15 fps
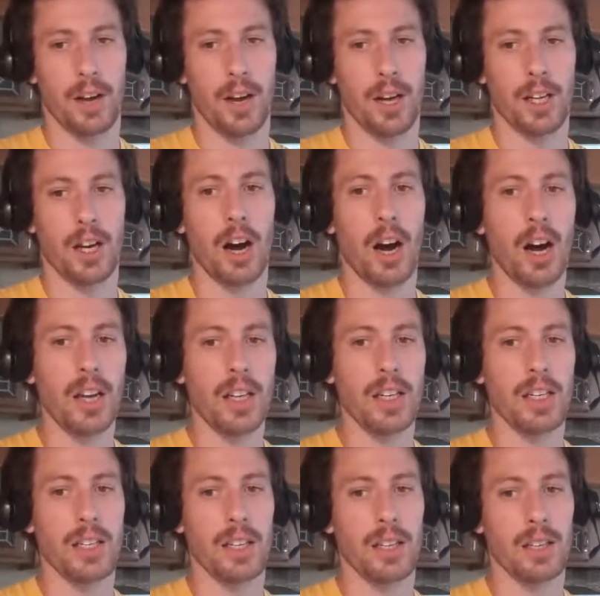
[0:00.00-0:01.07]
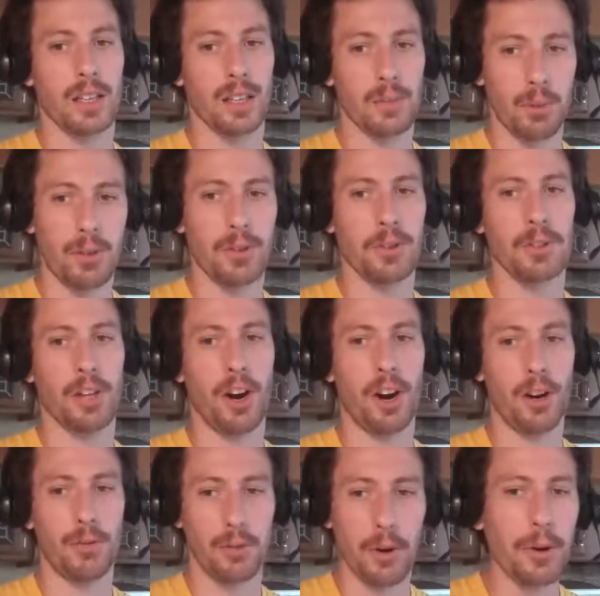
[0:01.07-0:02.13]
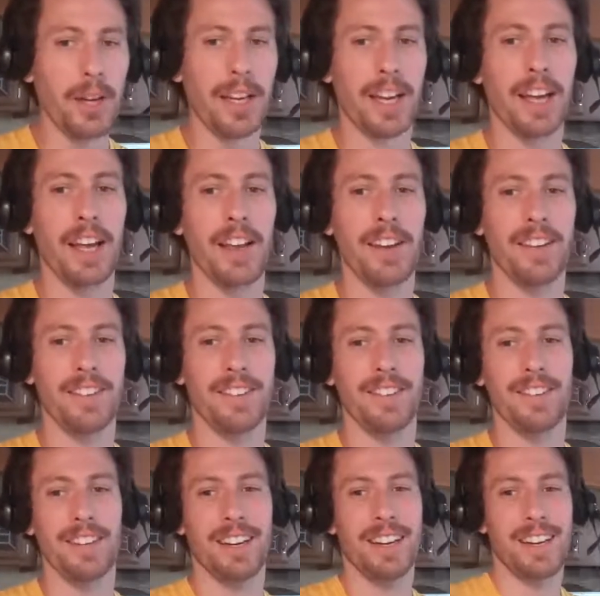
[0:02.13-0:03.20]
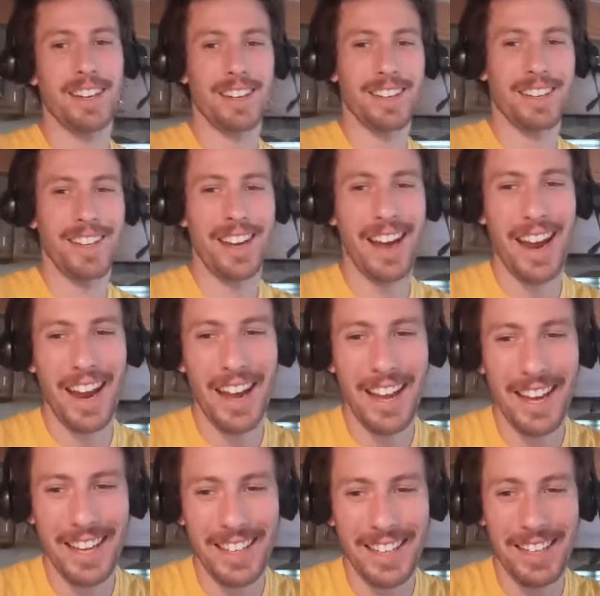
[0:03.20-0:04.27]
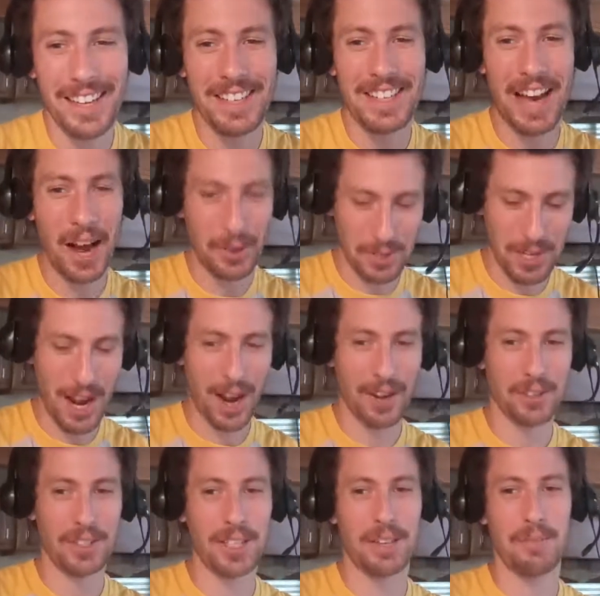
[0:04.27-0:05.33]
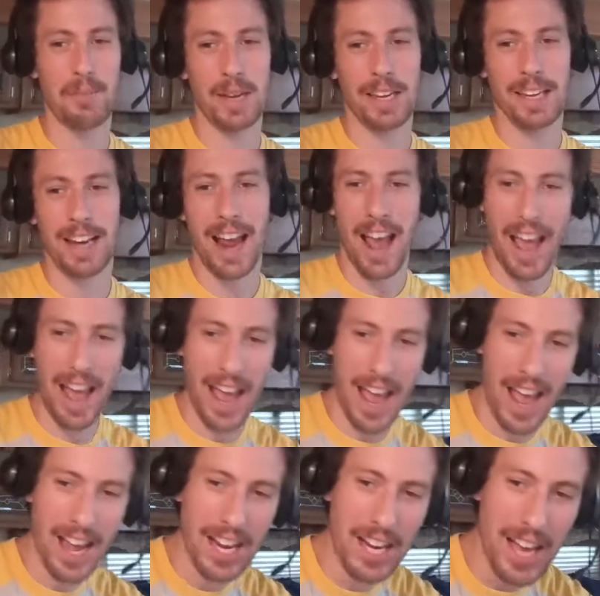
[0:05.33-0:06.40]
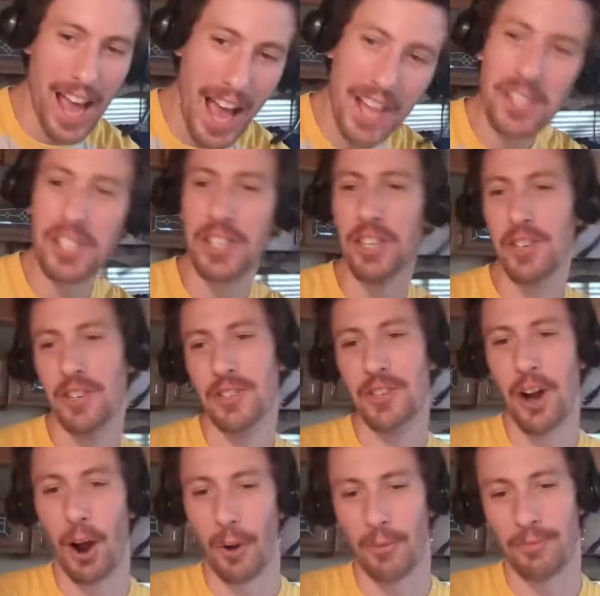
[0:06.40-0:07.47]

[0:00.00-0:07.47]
Con is that liberals are ruining it, and downtown can be an S show.